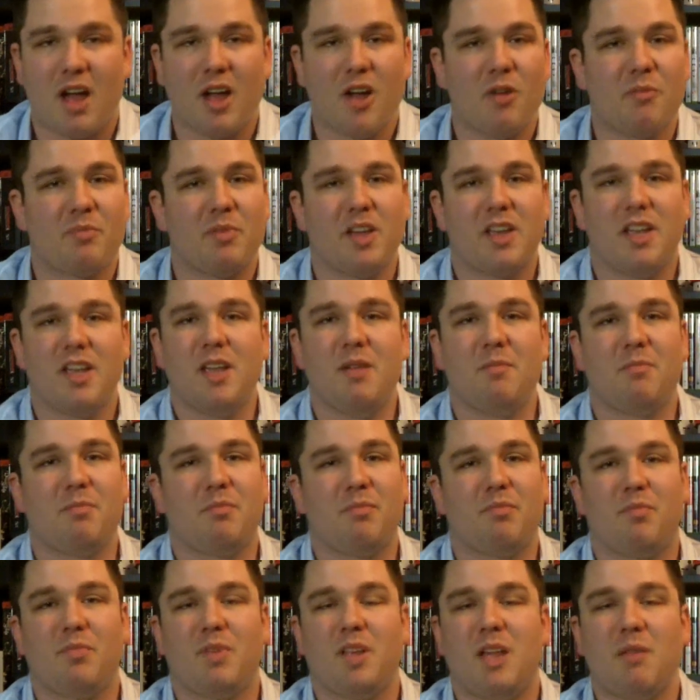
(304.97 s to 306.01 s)
I hope they keep
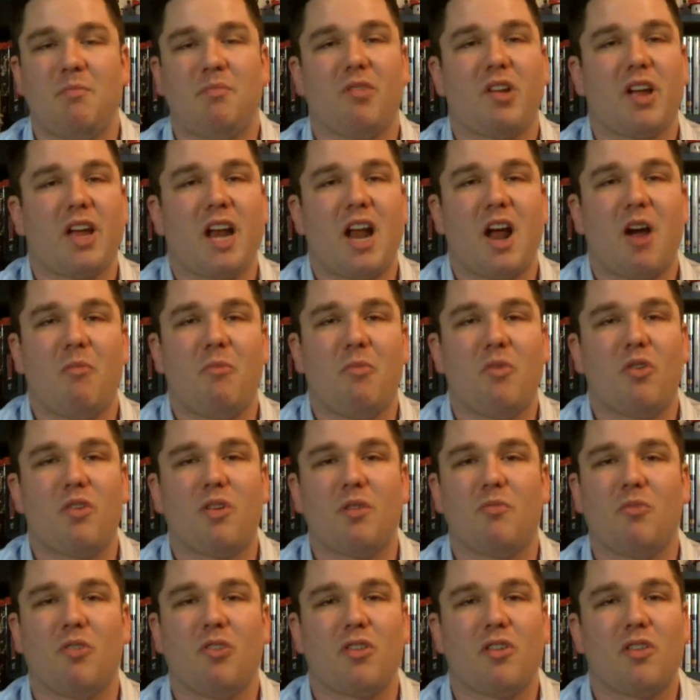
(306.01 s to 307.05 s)
keep bringing out
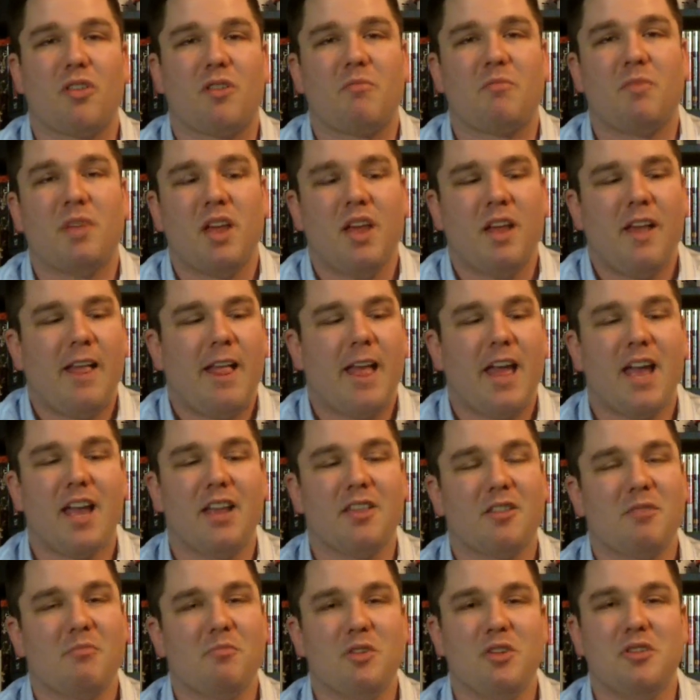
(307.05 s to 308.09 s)
more and more of them.
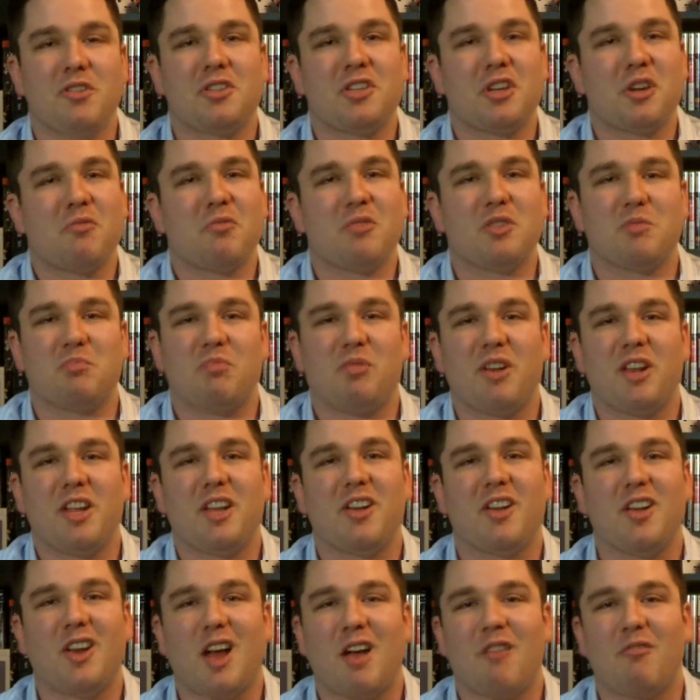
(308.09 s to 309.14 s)
And the music was
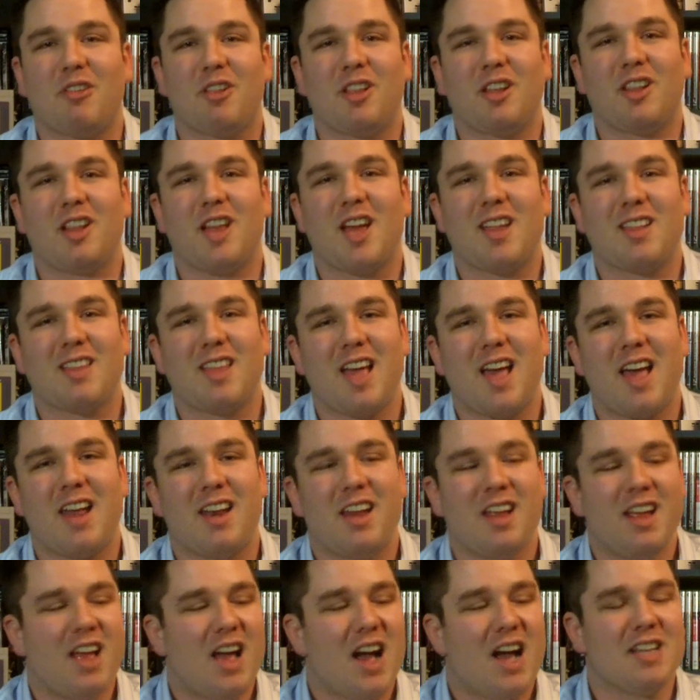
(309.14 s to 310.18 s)
pretty good. I really like
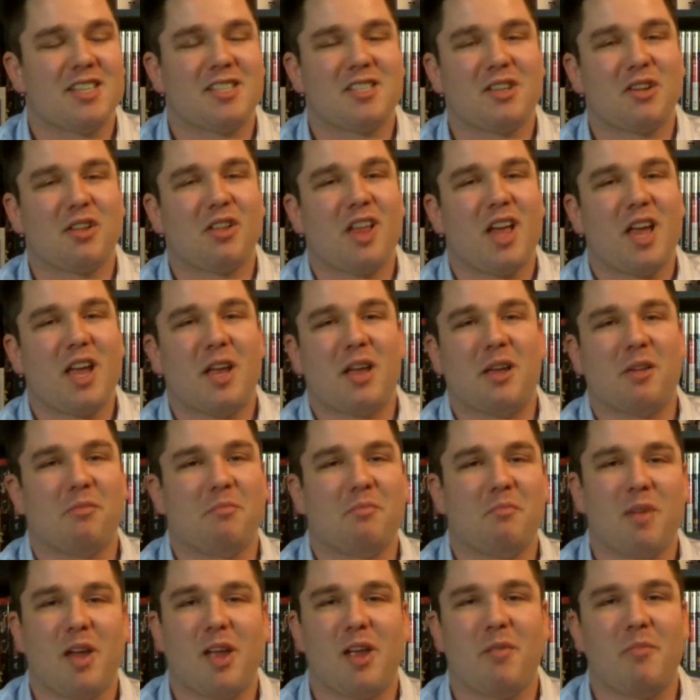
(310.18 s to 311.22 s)
that. I still like
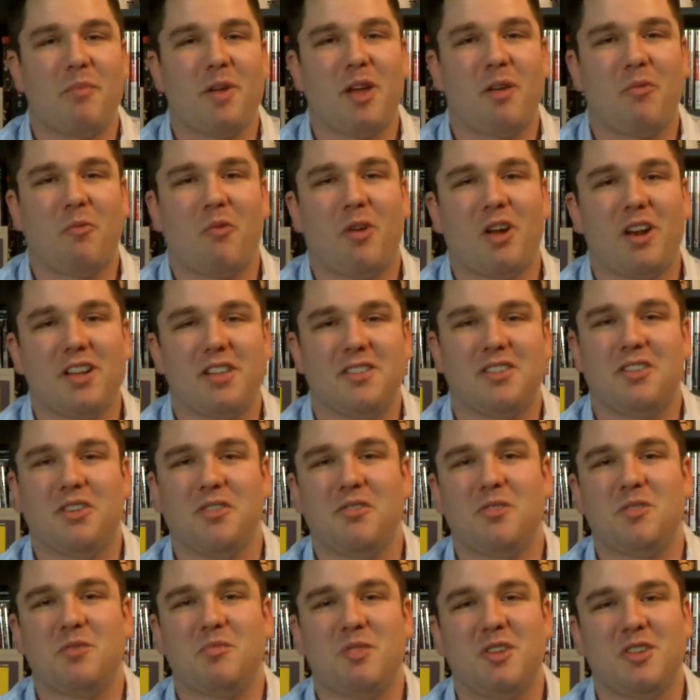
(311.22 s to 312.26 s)
Mega Man 1 and
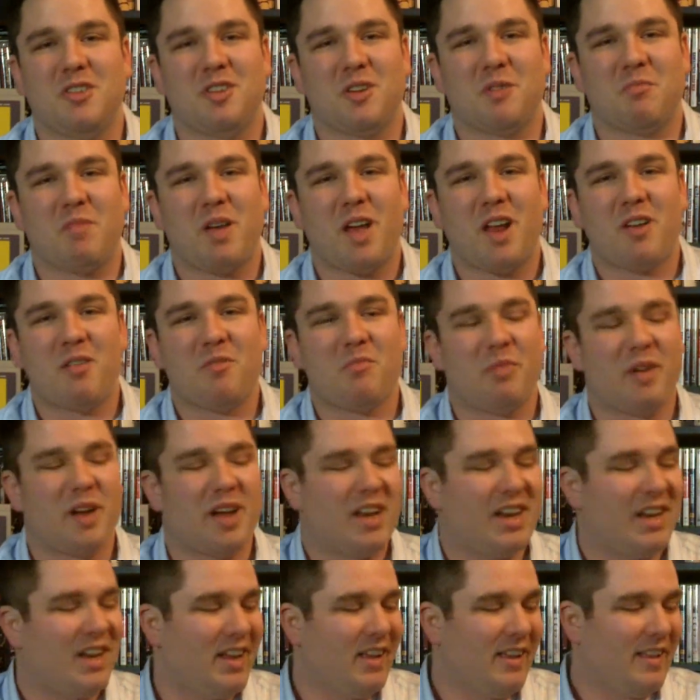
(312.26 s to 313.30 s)
2's music better,
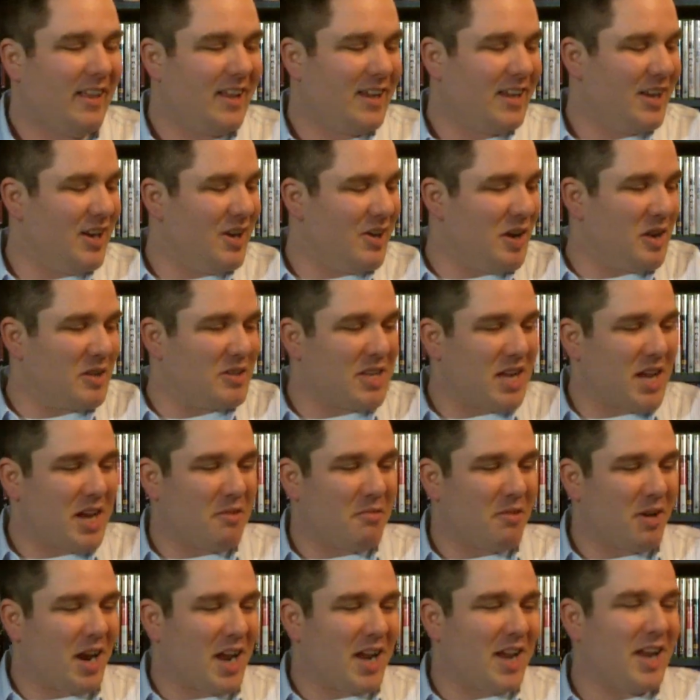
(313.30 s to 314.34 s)
but you know, I'll
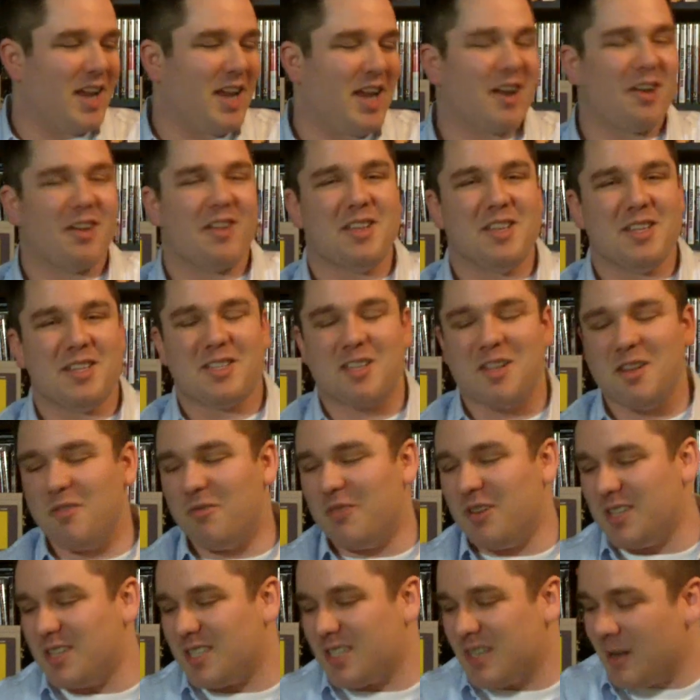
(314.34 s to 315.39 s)
take what I can get on these
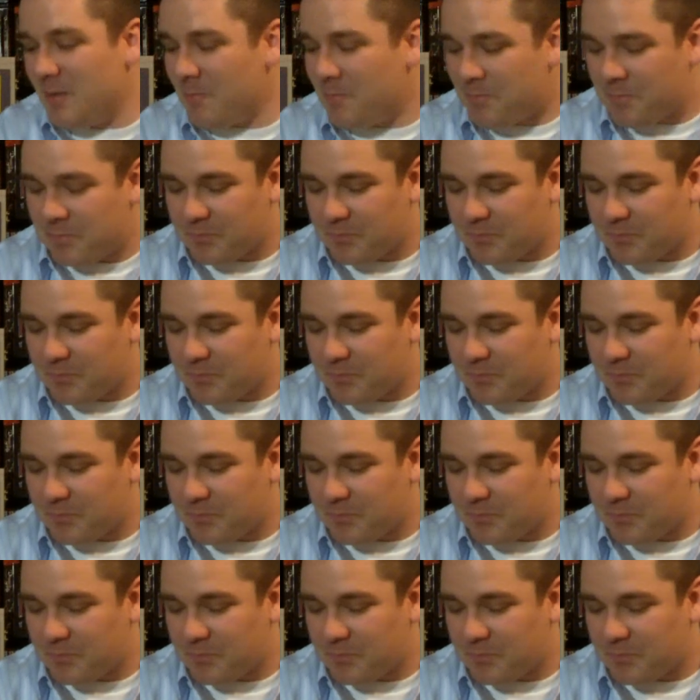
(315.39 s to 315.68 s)
new ones.